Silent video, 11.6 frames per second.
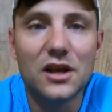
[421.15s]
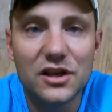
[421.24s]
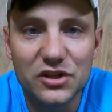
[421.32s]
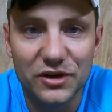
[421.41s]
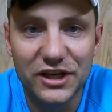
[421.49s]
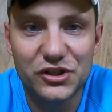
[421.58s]

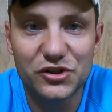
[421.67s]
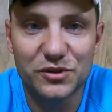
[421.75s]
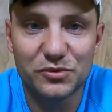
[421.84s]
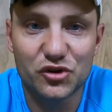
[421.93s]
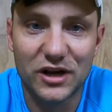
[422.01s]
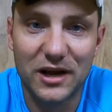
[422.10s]
So get you some
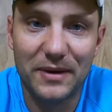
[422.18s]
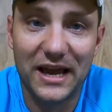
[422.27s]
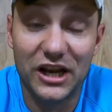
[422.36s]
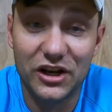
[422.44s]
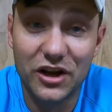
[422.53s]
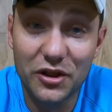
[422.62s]
shrimp.
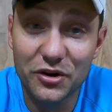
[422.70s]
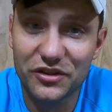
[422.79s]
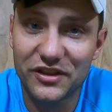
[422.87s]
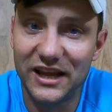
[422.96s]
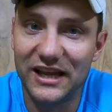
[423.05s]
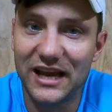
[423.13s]
And another
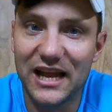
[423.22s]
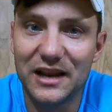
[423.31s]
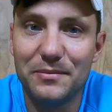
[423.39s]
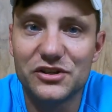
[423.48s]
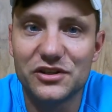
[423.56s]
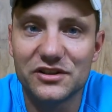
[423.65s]
thing, I
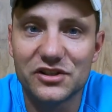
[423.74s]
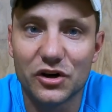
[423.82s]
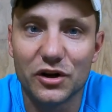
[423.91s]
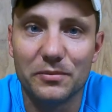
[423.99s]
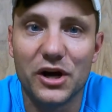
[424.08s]
didn't mention this earlier,